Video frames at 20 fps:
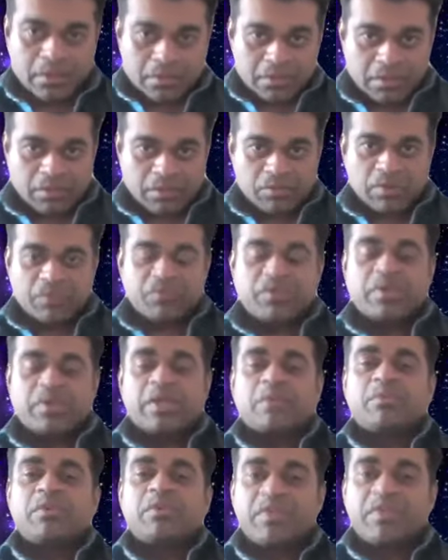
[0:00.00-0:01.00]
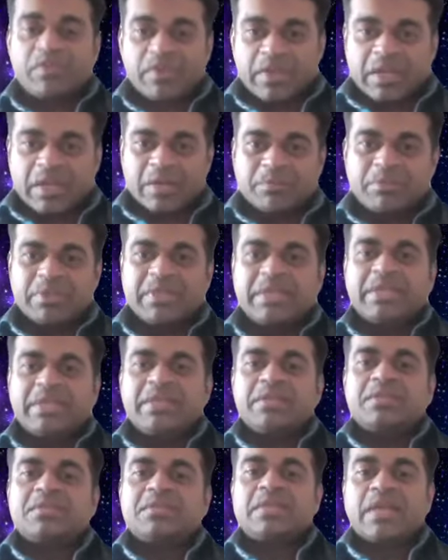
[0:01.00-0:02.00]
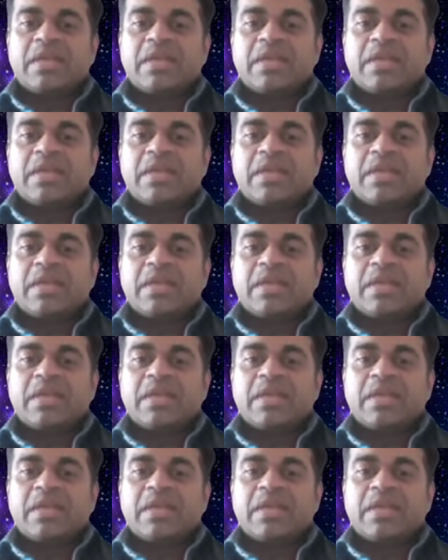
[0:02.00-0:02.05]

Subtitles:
So I work for a number of different companies